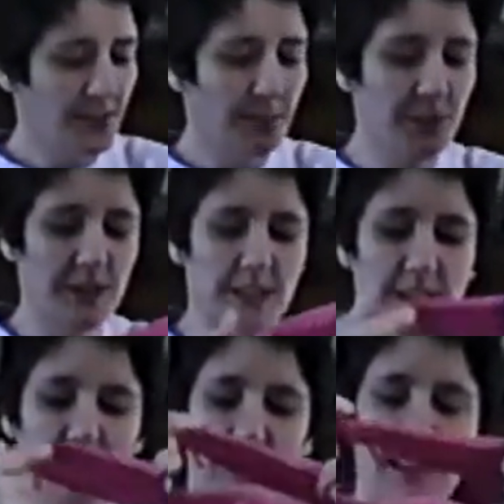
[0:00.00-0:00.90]
also put
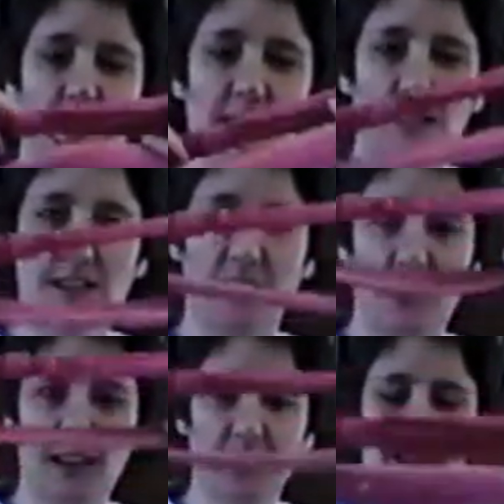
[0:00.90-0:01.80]
this
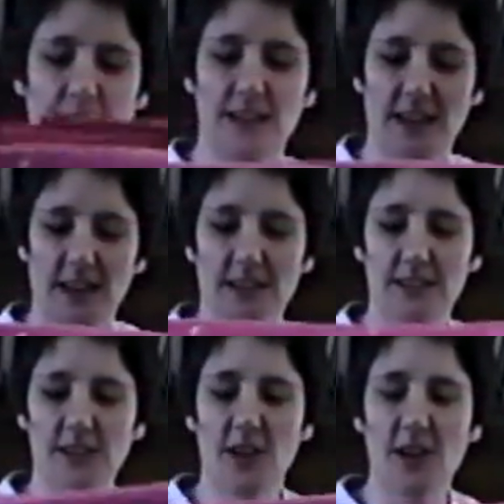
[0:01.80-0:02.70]
on, this
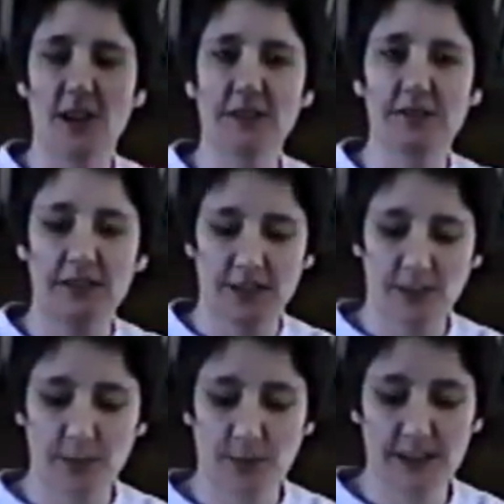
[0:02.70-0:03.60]
scarf,
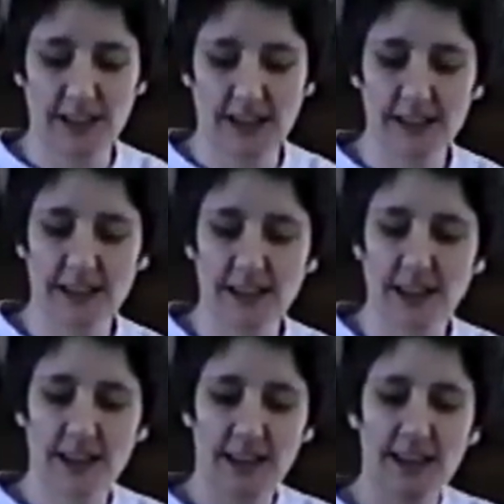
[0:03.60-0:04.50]
to protect
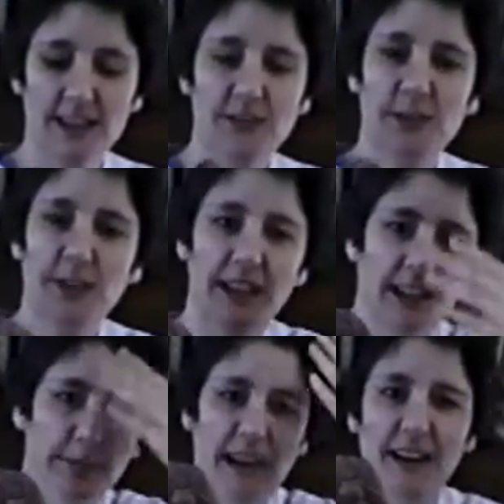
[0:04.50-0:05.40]
this from
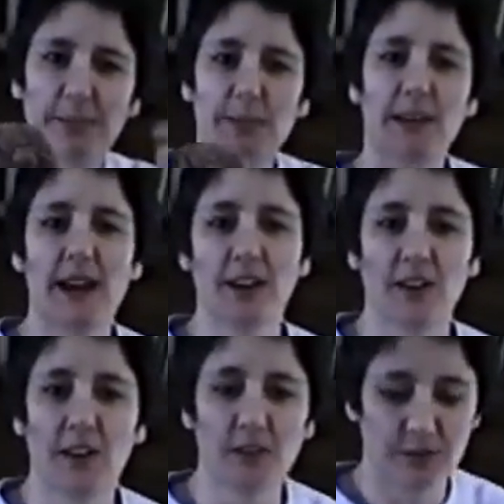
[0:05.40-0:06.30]
getting makeup and
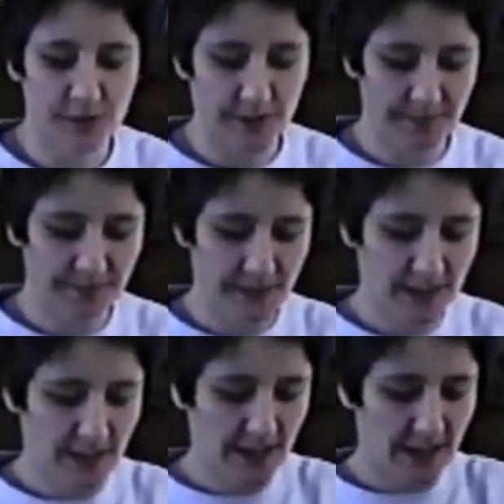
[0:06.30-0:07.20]
powder all over
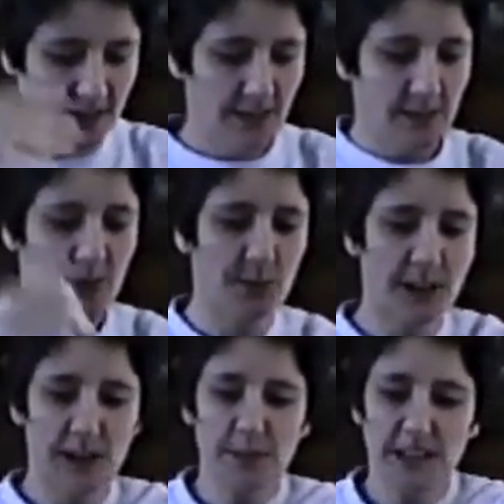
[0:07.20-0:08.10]
it. So
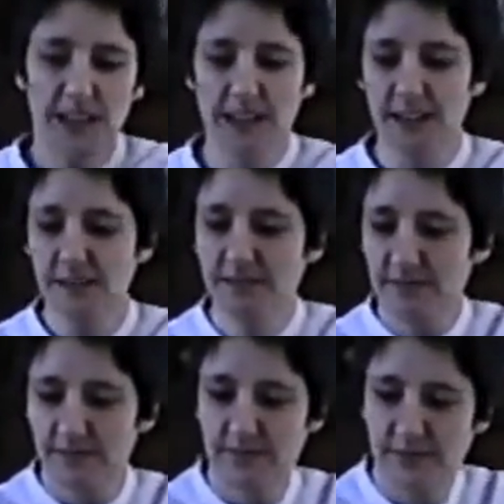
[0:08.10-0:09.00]
when I begin,
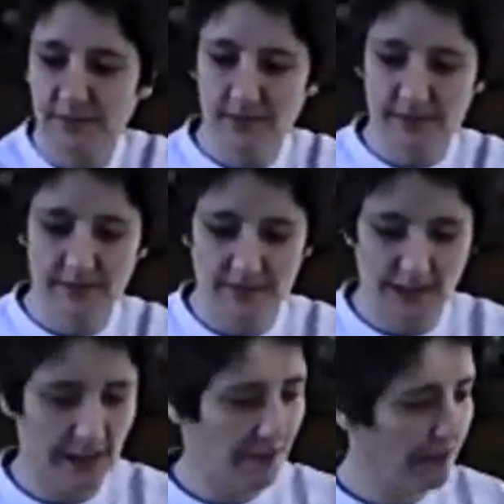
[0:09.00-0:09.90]

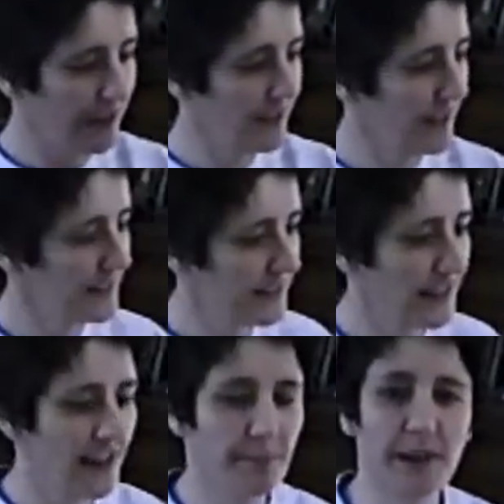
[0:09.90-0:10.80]
I have everything
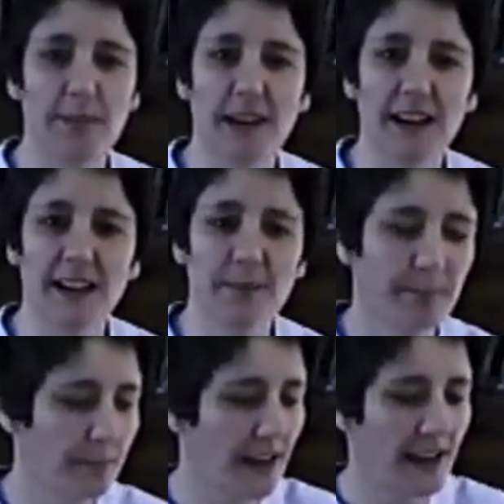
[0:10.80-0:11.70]
set up, my
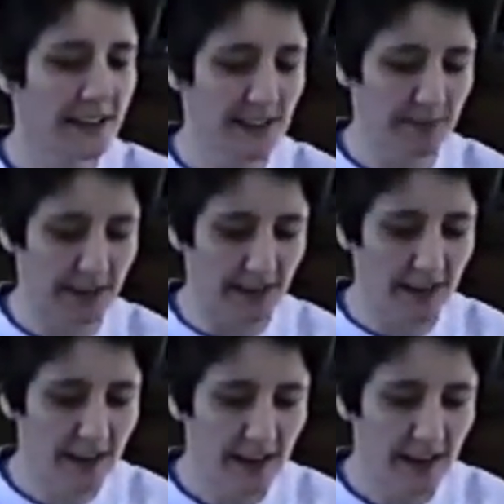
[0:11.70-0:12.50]
makeup box, my